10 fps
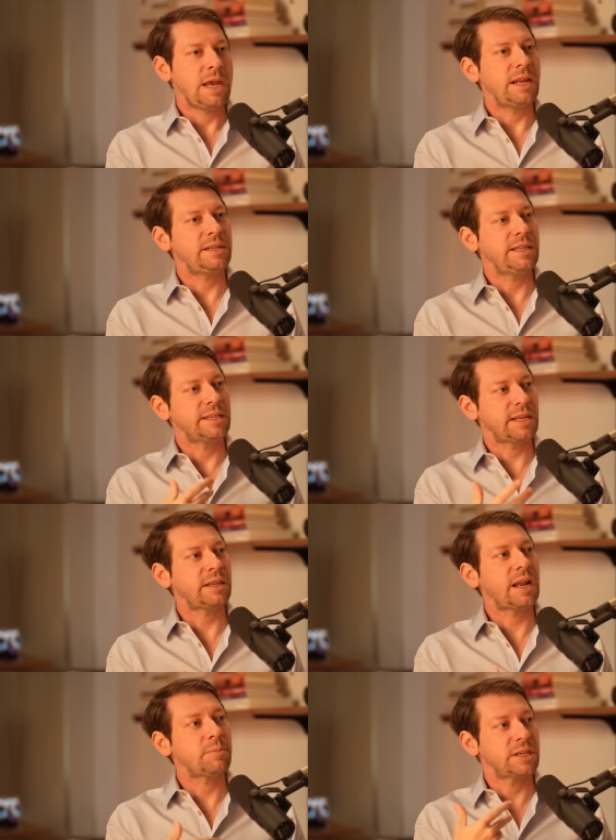And to the
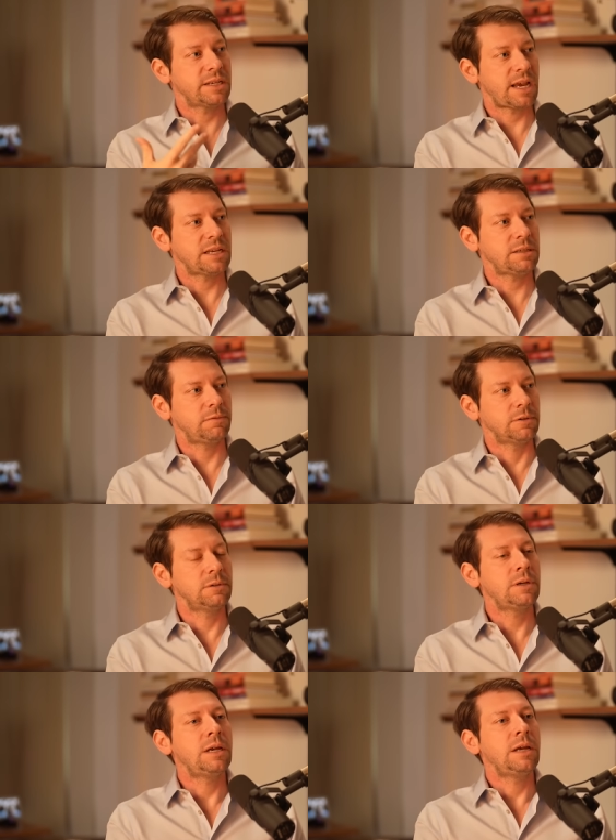extent that I'm
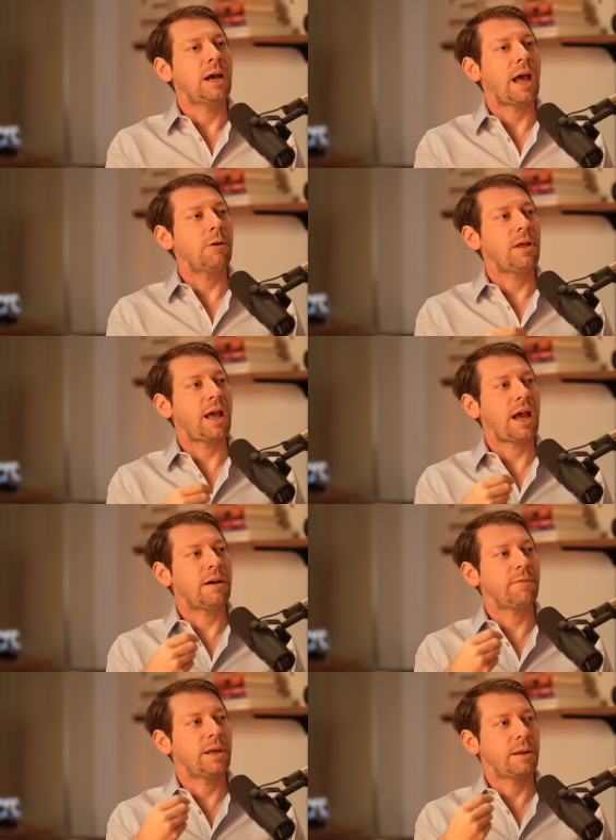successful, I will
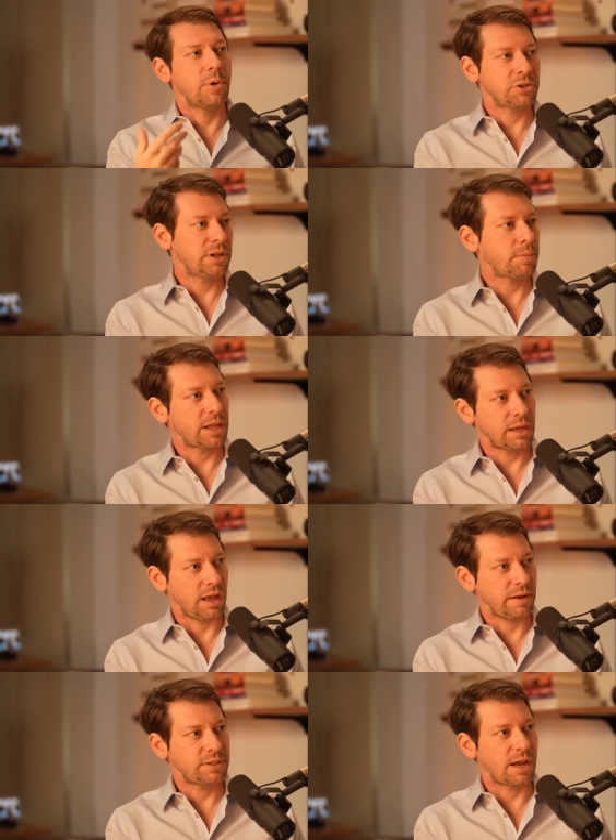have an emotionally compelling
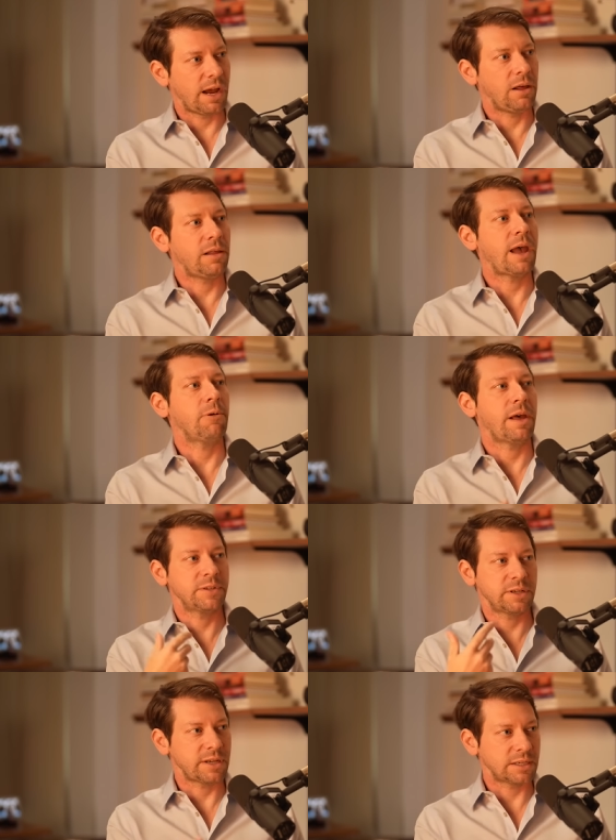lifestyle. I will have
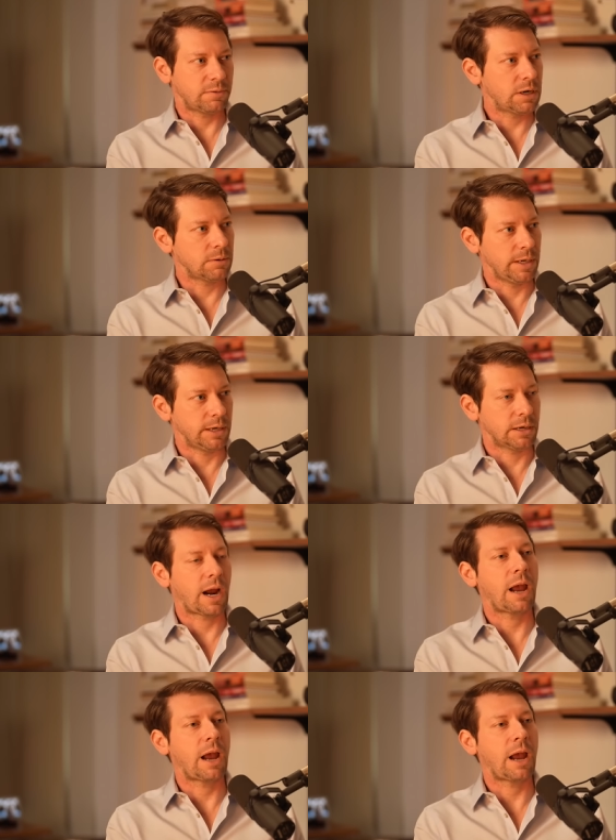a successful career.